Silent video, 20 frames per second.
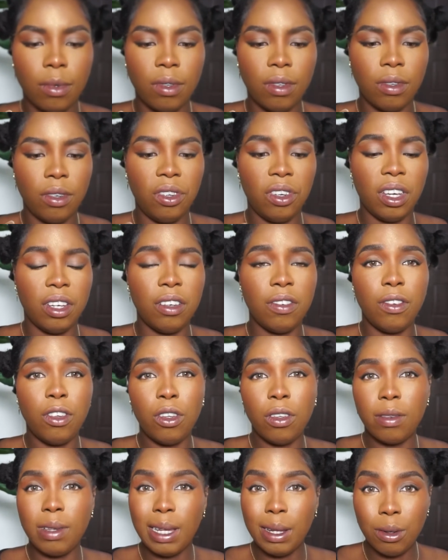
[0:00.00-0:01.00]
so you can even
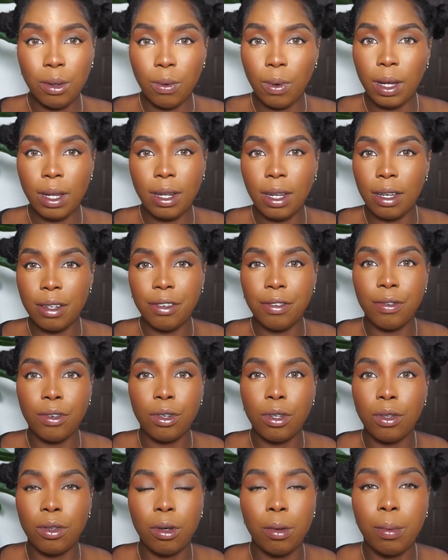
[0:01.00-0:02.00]
use that lower lash for
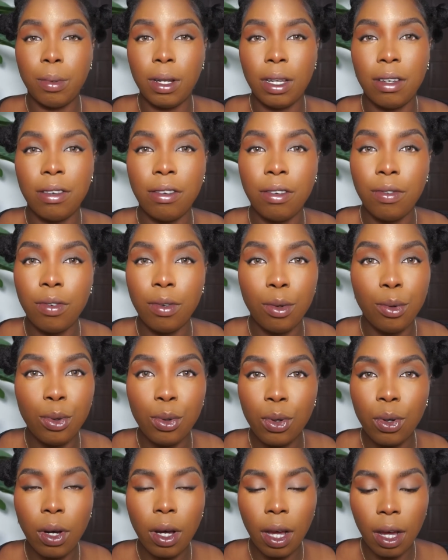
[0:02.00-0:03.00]
your top lash if you do
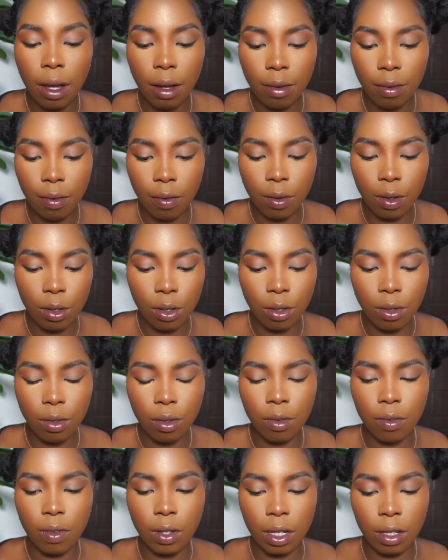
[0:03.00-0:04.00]
not have a lot
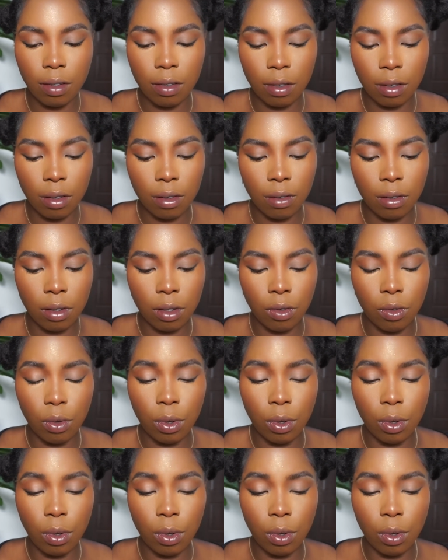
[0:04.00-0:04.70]
of lashes. It